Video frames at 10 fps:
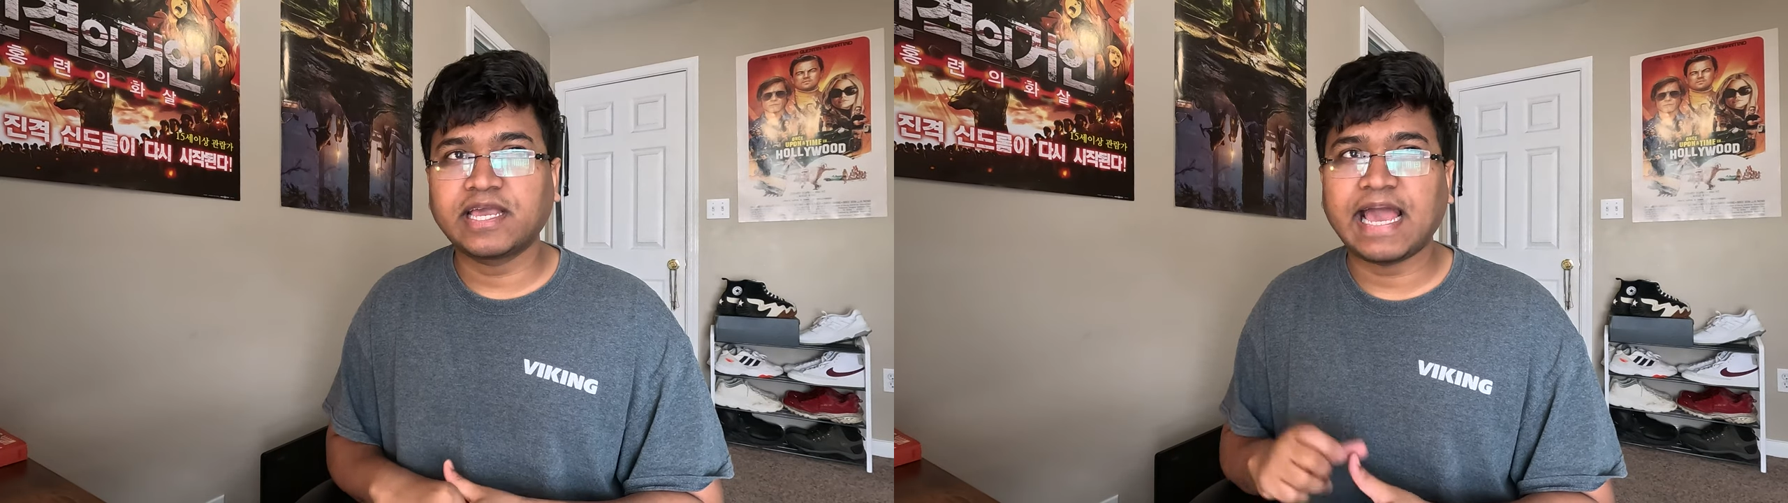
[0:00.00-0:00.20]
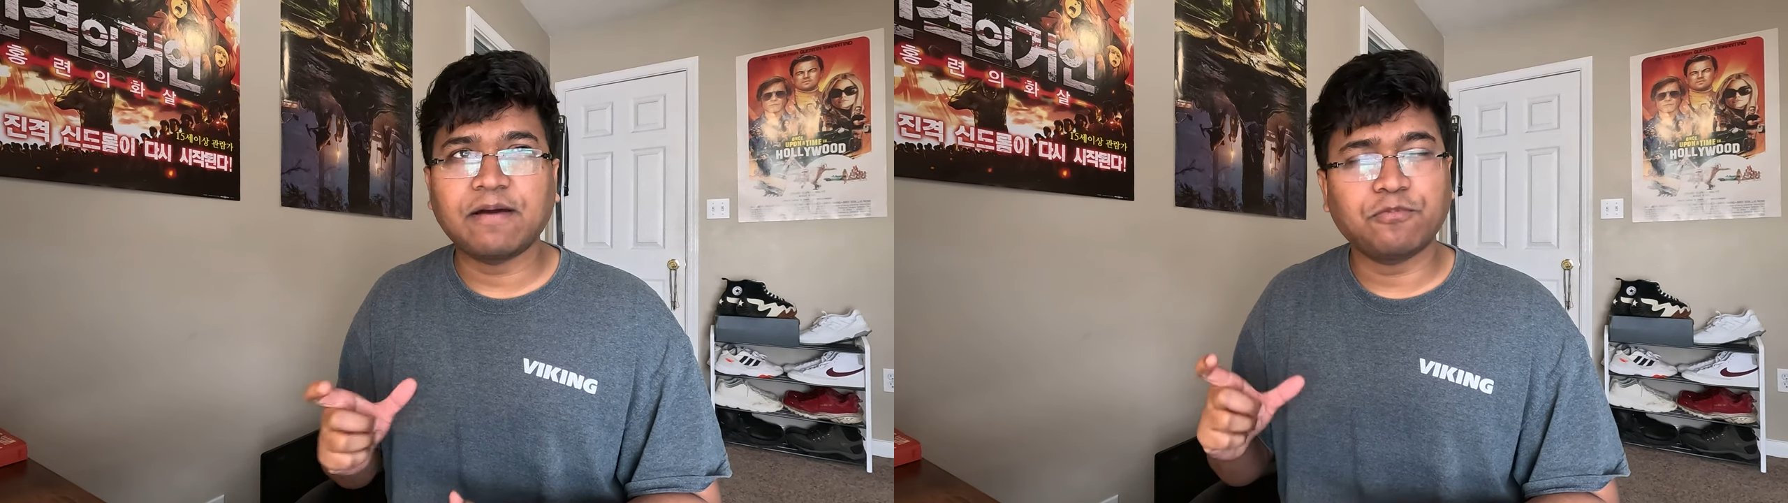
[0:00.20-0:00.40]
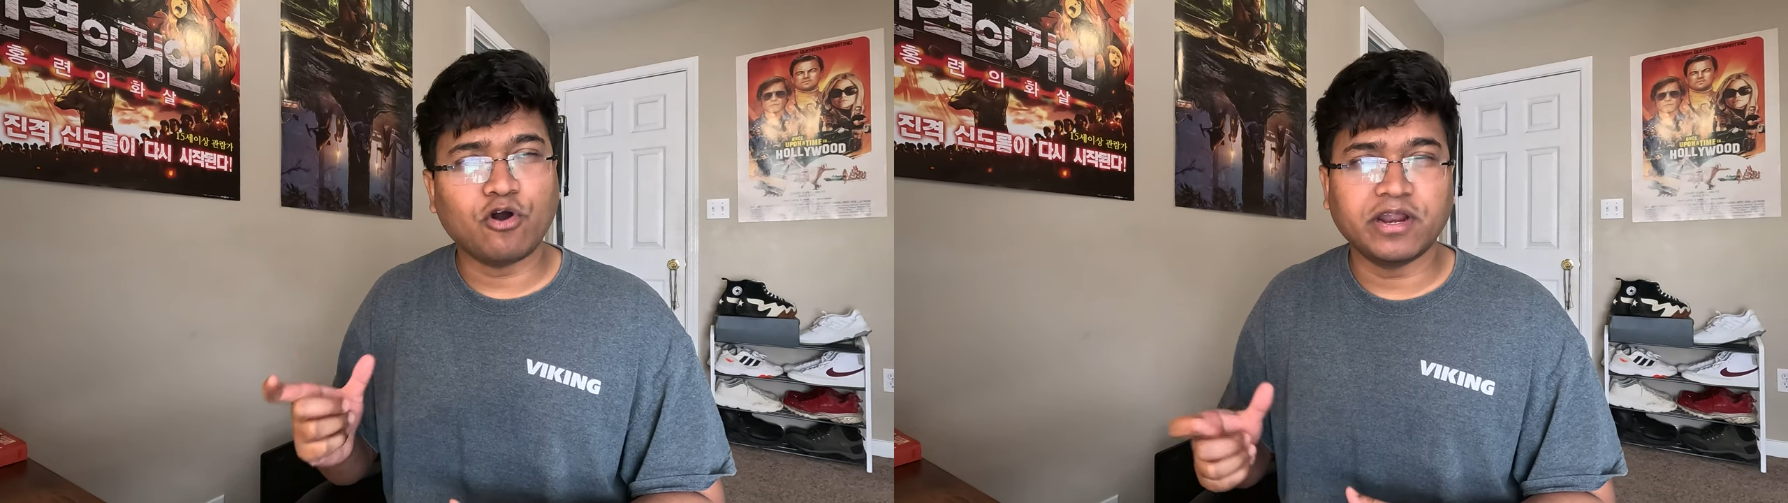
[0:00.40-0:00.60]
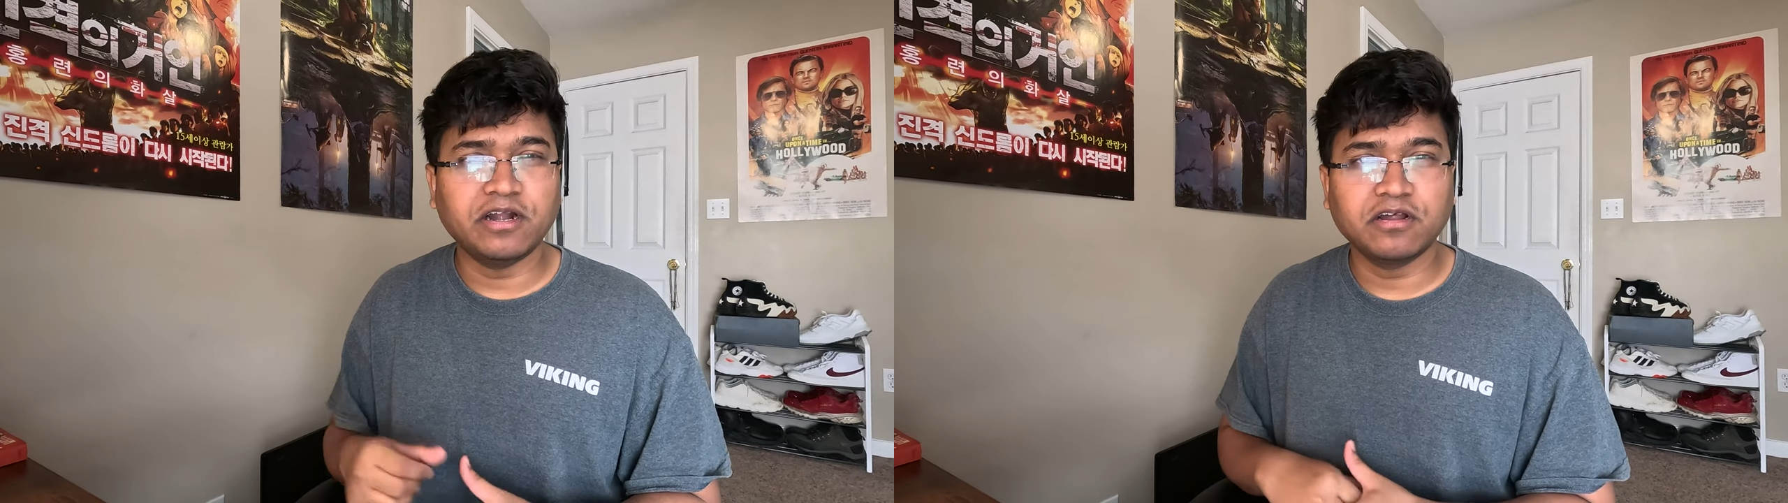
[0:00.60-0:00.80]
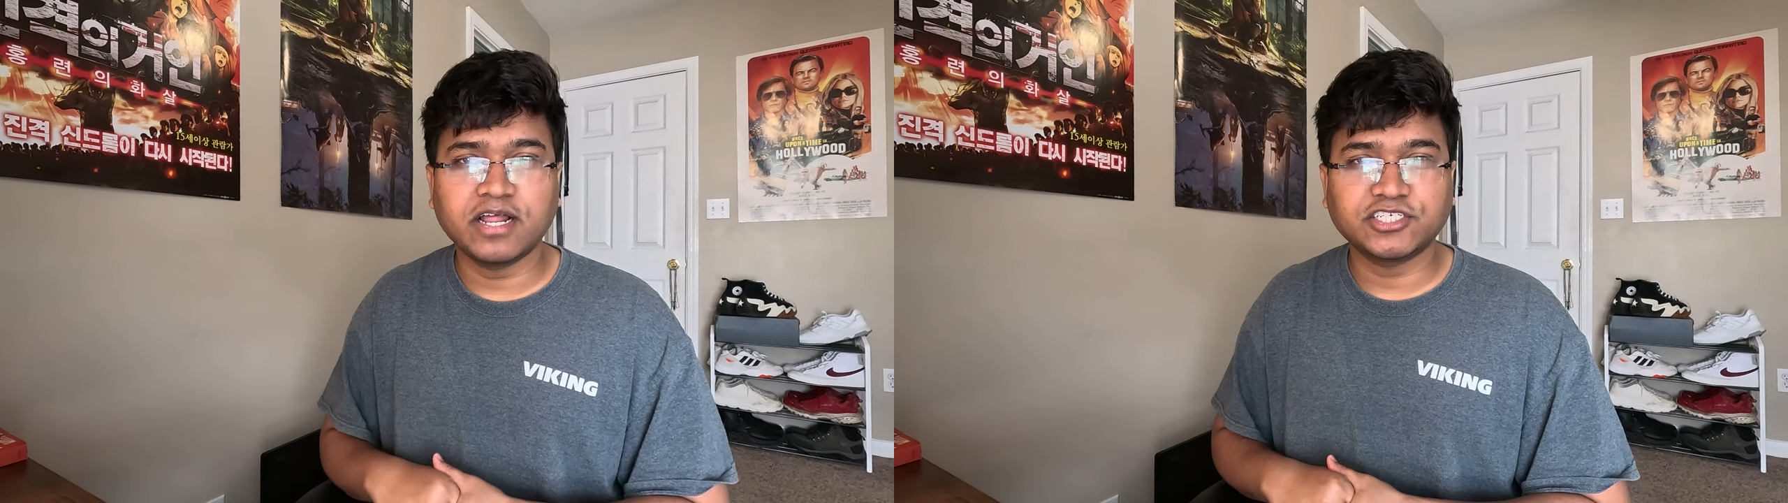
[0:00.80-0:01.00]
cap on
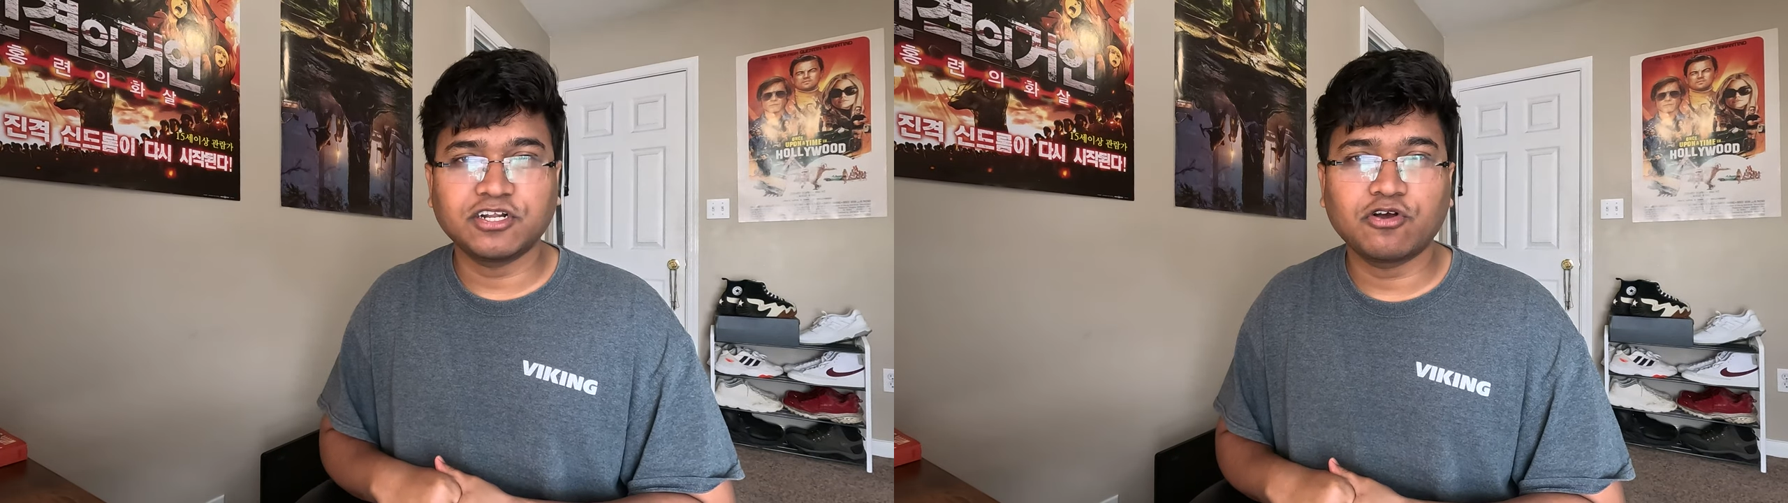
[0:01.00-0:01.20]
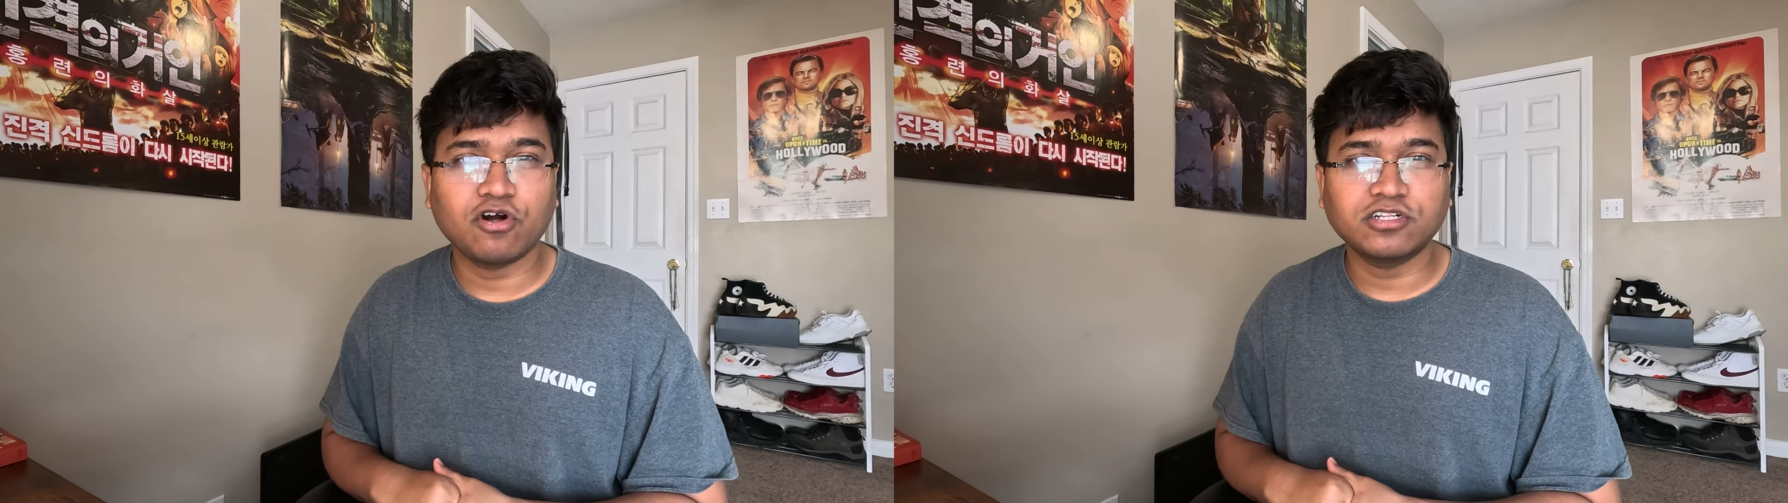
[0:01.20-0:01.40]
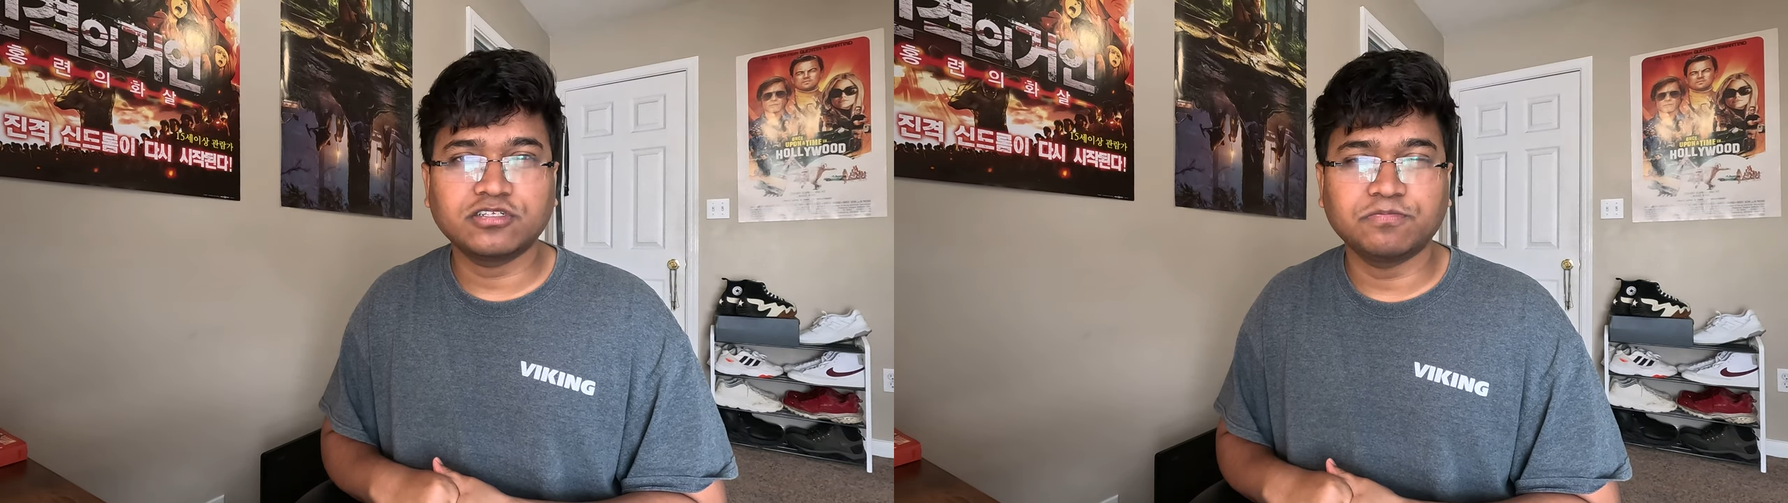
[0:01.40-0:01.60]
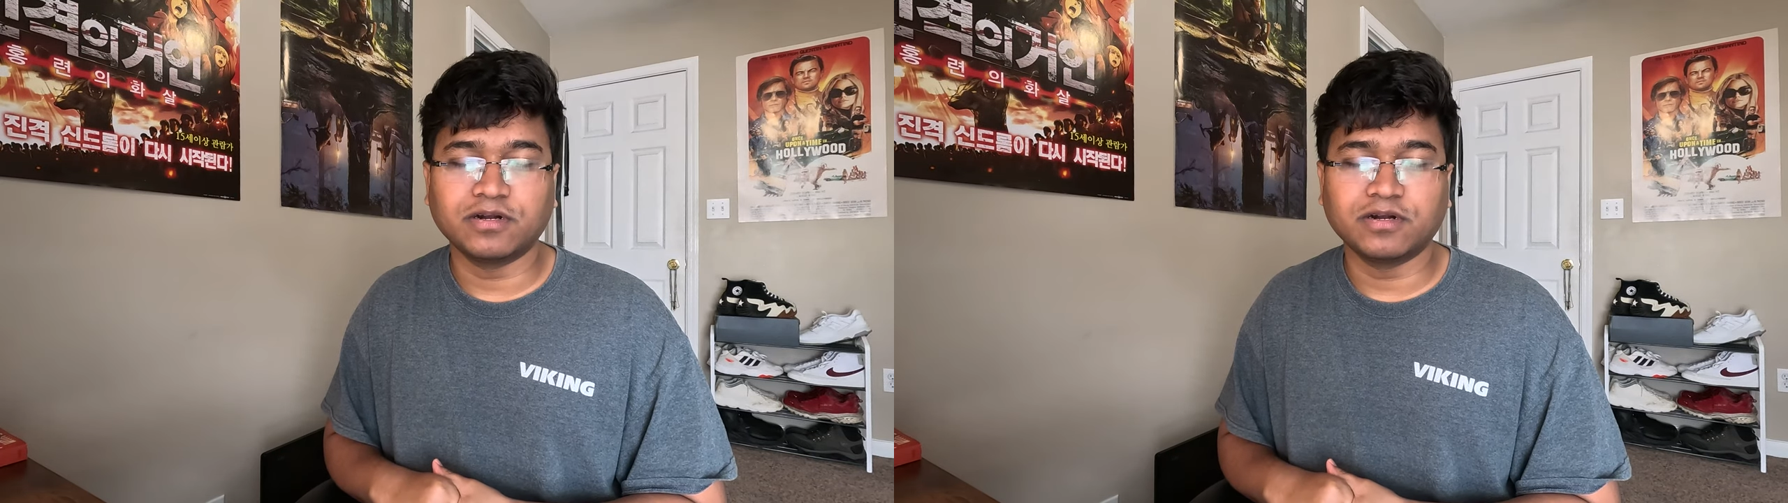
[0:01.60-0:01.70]
international calls,